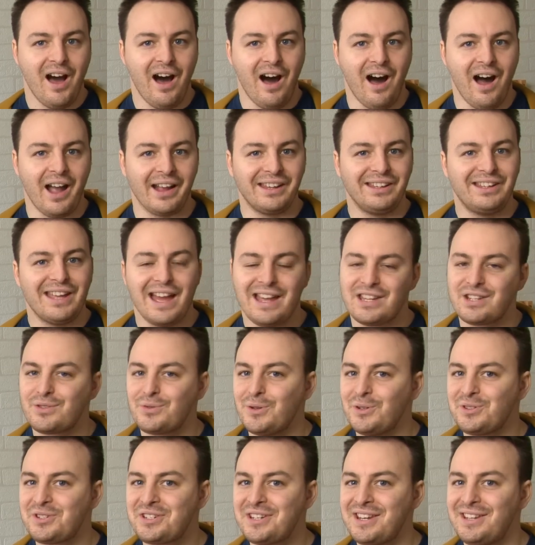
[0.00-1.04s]
I guess
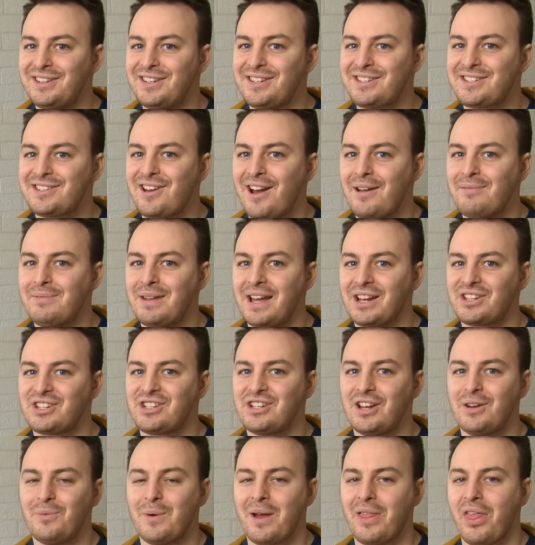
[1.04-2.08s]
we'll see this time next
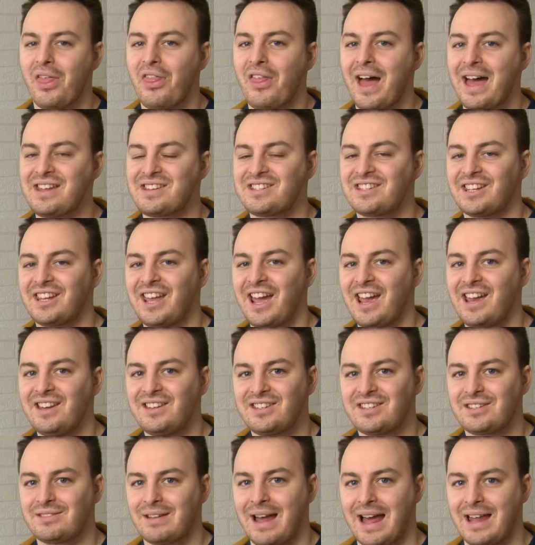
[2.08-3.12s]
year whether that's the
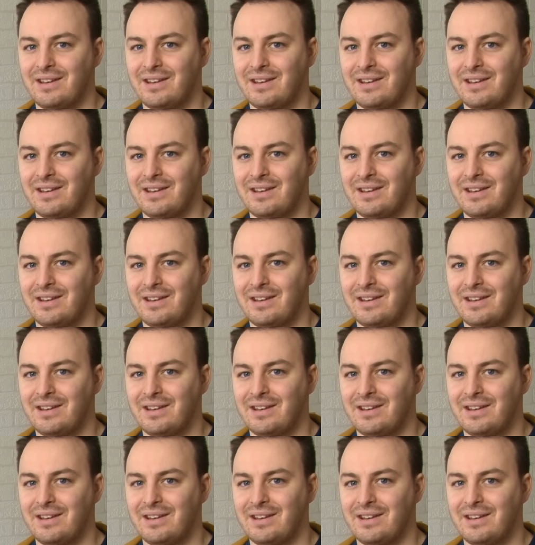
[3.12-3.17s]
case,